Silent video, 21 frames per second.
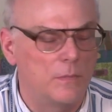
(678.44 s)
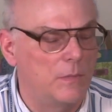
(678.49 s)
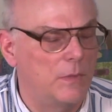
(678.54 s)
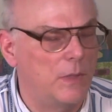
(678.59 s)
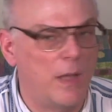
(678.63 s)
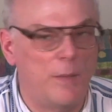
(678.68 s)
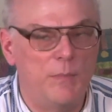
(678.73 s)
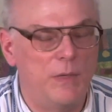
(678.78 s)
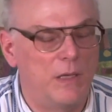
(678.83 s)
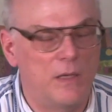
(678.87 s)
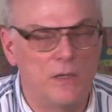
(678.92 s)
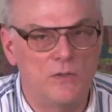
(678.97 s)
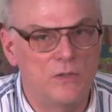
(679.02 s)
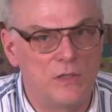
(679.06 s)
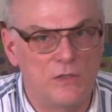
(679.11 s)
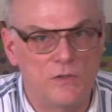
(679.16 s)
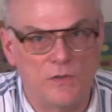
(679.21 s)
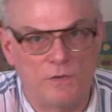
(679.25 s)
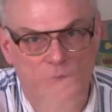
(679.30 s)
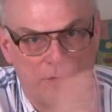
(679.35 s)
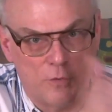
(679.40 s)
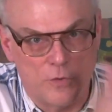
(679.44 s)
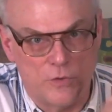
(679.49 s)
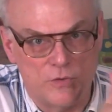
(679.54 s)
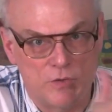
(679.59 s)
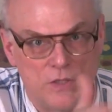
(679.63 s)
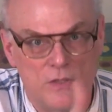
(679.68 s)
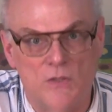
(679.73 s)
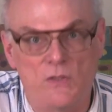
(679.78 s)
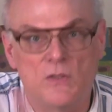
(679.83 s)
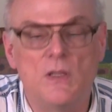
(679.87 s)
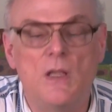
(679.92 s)
Not because he's the first
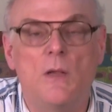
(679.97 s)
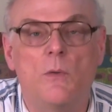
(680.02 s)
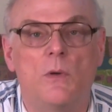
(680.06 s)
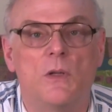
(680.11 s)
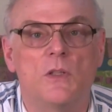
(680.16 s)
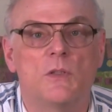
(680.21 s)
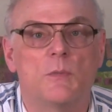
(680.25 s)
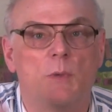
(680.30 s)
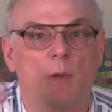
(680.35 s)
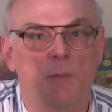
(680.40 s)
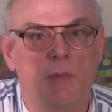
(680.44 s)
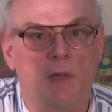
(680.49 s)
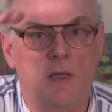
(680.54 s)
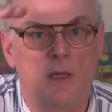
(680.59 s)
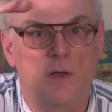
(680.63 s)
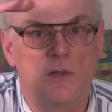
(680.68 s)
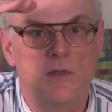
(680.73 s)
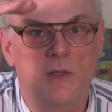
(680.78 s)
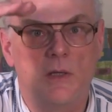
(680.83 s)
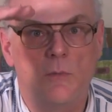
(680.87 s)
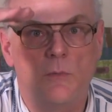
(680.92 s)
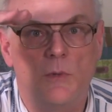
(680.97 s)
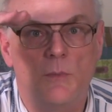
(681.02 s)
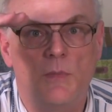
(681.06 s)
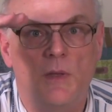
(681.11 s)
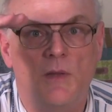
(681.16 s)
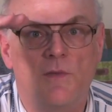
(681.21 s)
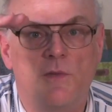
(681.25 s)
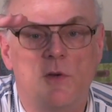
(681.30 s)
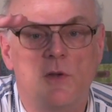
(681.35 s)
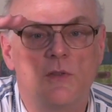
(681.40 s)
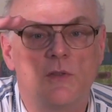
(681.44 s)
in sequence, but because he would be
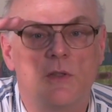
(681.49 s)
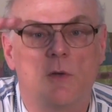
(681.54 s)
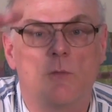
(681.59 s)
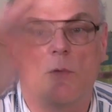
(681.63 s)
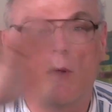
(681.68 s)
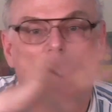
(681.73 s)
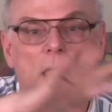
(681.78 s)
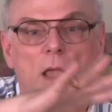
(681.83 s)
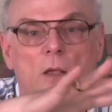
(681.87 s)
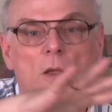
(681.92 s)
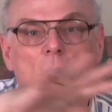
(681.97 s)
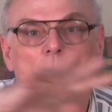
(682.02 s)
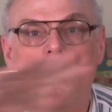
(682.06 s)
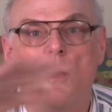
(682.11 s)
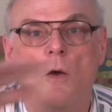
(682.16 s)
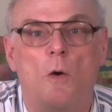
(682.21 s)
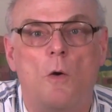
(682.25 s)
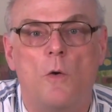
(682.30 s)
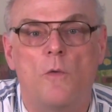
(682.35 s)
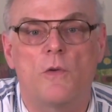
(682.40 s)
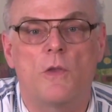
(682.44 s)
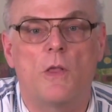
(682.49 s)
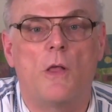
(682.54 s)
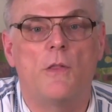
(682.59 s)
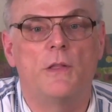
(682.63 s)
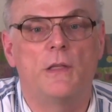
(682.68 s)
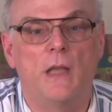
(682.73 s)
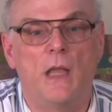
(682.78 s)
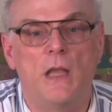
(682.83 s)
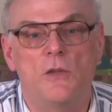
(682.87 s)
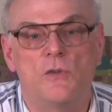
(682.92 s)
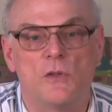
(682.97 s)
first in rank over all the
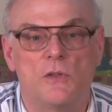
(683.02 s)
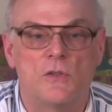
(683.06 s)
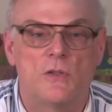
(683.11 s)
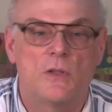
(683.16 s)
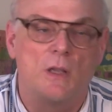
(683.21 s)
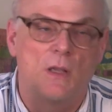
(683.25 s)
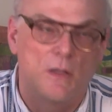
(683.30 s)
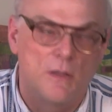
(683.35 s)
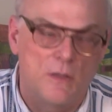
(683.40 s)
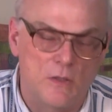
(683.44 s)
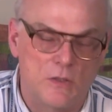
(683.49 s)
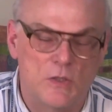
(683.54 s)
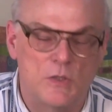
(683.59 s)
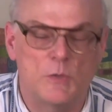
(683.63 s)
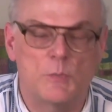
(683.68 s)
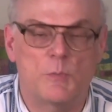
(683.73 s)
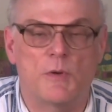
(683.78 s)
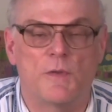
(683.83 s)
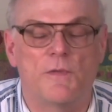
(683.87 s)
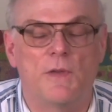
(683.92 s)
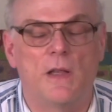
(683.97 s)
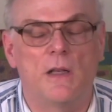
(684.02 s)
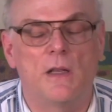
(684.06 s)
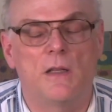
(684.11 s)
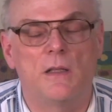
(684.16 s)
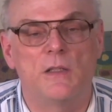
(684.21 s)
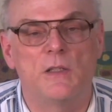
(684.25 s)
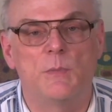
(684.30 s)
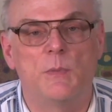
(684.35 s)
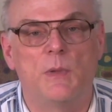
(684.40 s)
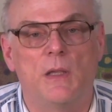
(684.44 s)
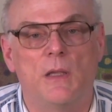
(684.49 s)
nations. This is
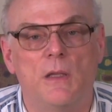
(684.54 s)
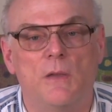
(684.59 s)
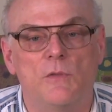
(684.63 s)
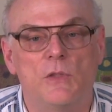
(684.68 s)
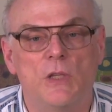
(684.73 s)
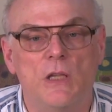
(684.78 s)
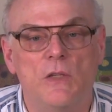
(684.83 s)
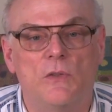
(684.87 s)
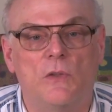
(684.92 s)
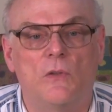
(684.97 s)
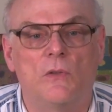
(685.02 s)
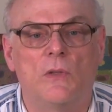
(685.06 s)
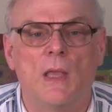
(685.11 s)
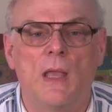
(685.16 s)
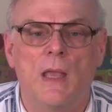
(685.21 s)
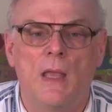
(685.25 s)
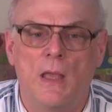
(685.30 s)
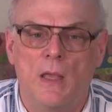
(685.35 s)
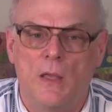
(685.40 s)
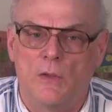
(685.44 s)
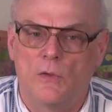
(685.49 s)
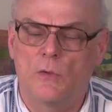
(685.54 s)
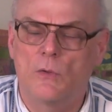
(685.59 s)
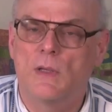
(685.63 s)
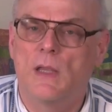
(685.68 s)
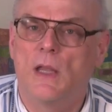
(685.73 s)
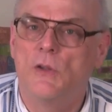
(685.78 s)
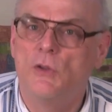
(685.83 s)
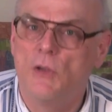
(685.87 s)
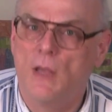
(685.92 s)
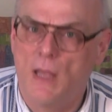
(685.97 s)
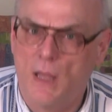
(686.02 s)
prophetically speaking of Jesus. So
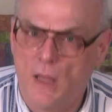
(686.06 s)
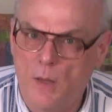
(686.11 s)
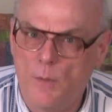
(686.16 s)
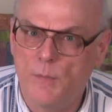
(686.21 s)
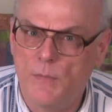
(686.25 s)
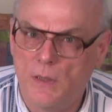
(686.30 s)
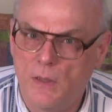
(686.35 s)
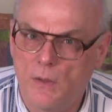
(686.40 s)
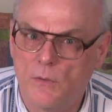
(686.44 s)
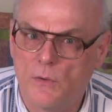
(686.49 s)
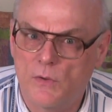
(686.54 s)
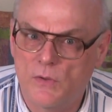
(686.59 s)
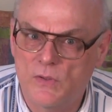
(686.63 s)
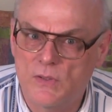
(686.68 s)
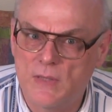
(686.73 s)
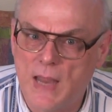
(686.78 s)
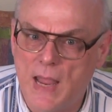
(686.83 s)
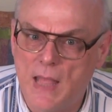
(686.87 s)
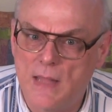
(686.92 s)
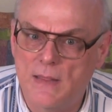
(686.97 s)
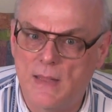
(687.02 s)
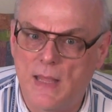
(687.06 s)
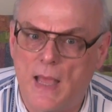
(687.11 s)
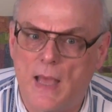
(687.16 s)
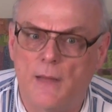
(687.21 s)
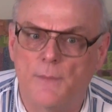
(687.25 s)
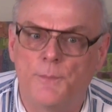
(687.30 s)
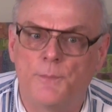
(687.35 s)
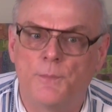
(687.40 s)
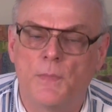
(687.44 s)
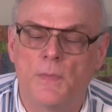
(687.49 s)
can you help me understand that?